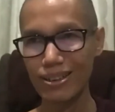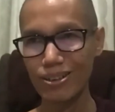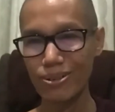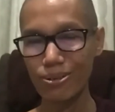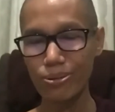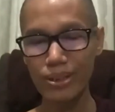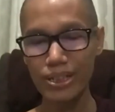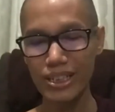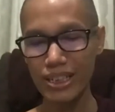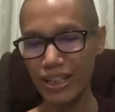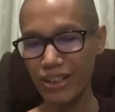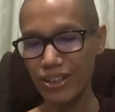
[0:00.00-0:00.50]

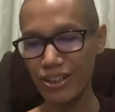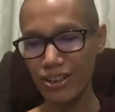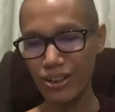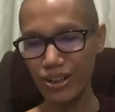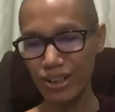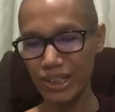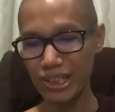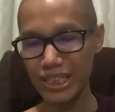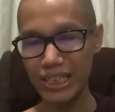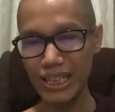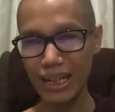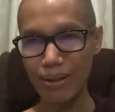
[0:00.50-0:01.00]
We cannot
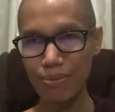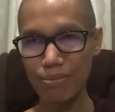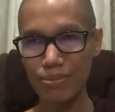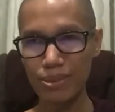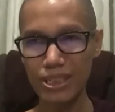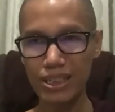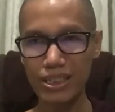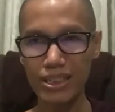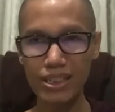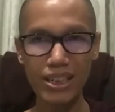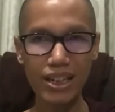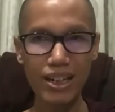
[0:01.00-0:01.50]
accept,
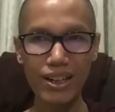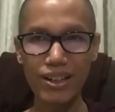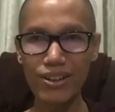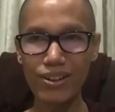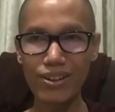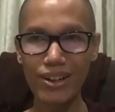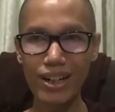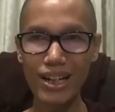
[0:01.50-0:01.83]
cannot